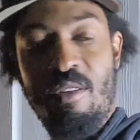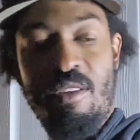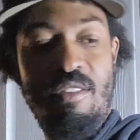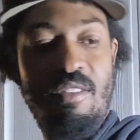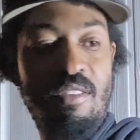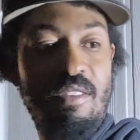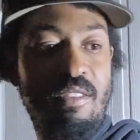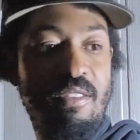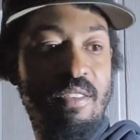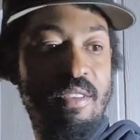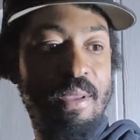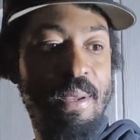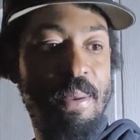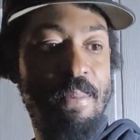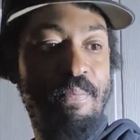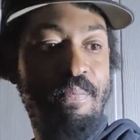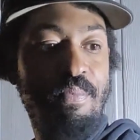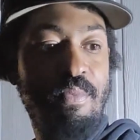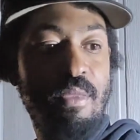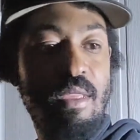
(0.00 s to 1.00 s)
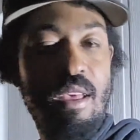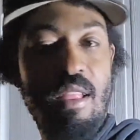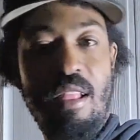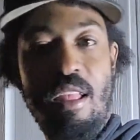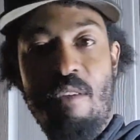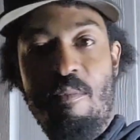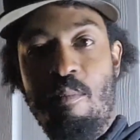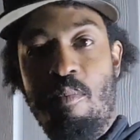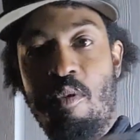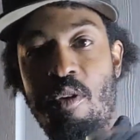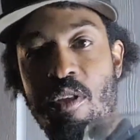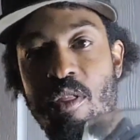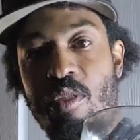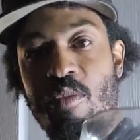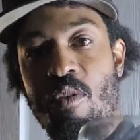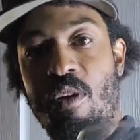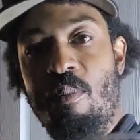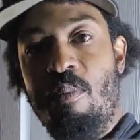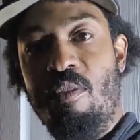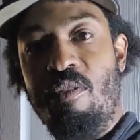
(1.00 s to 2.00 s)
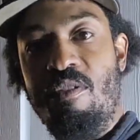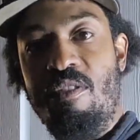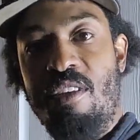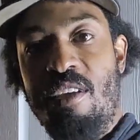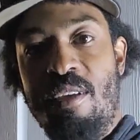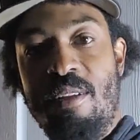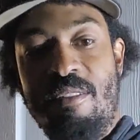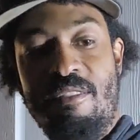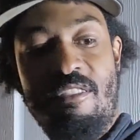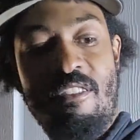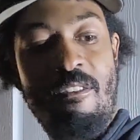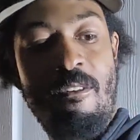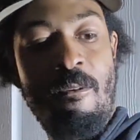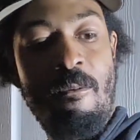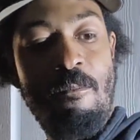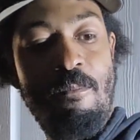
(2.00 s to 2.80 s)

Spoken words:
This is 11.3%, so